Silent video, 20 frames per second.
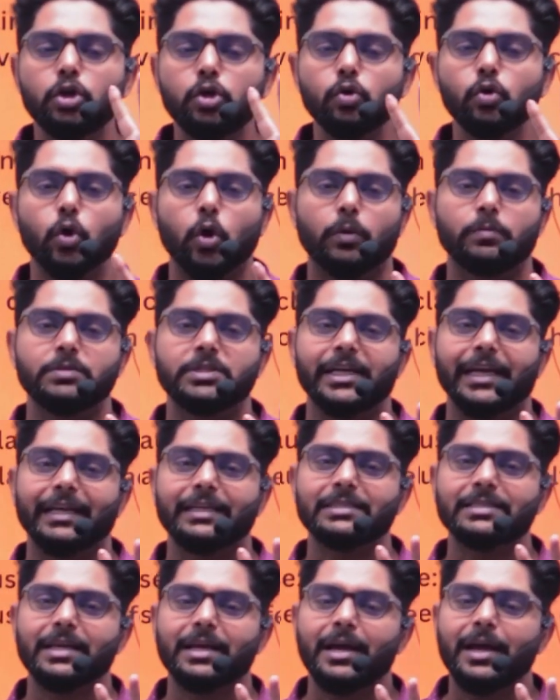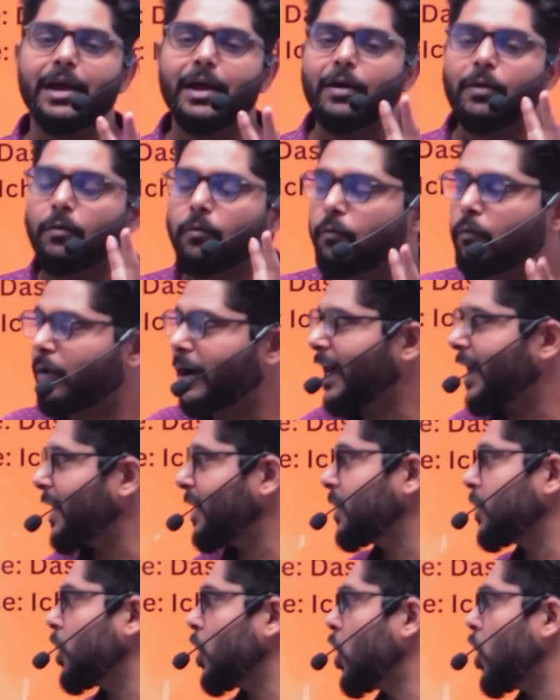Two objects. One